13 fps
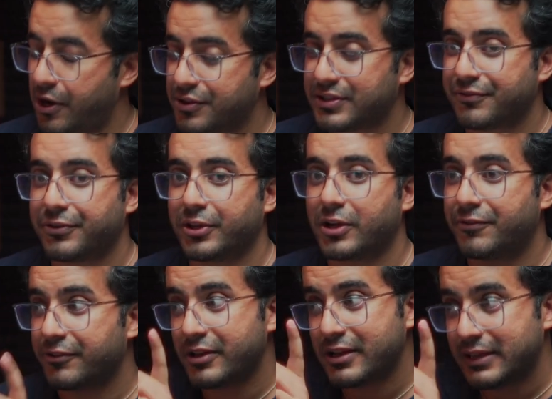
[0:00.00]
the philosophy
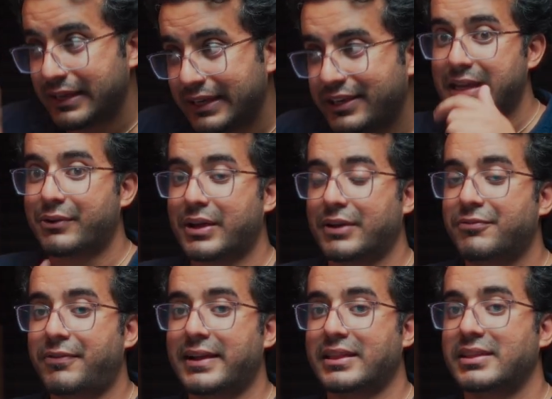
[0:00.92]
of EQ, you
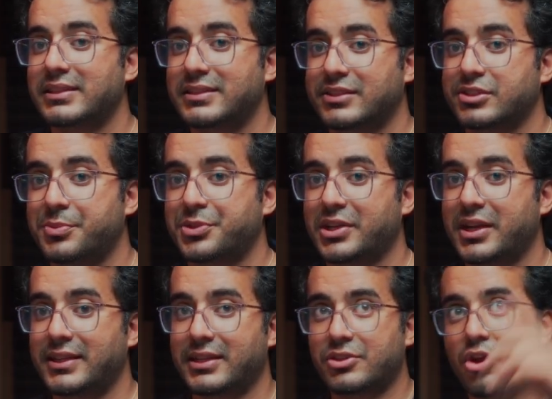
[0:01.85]
can find that in the
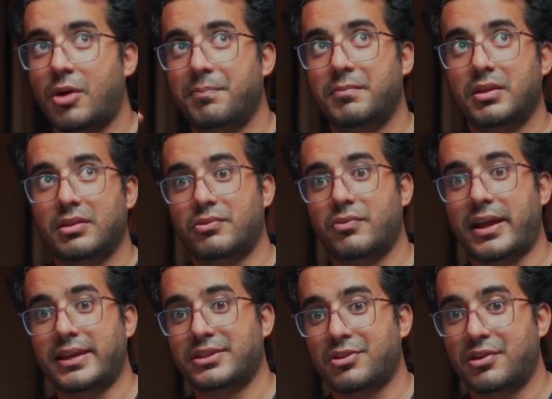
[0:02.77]
description in the top
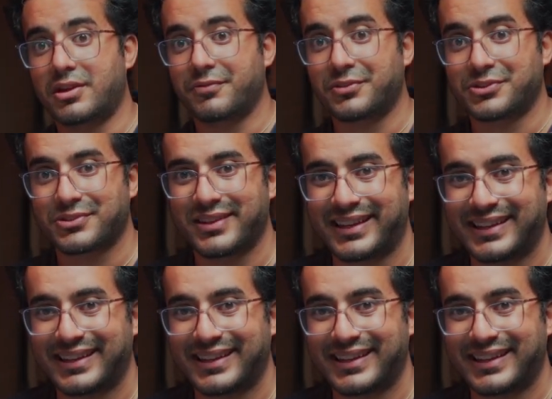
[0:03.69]
right corner of your